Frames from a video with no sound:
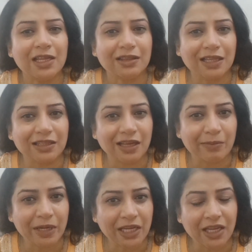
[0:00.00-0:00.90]
that they are
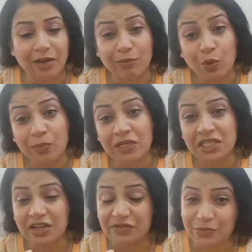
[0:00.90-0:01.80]
making moment
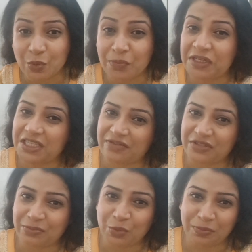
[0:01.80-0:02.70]
after moment
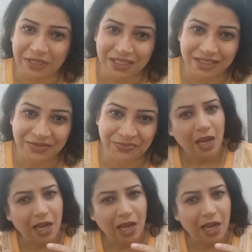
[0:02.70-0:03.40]
after moment.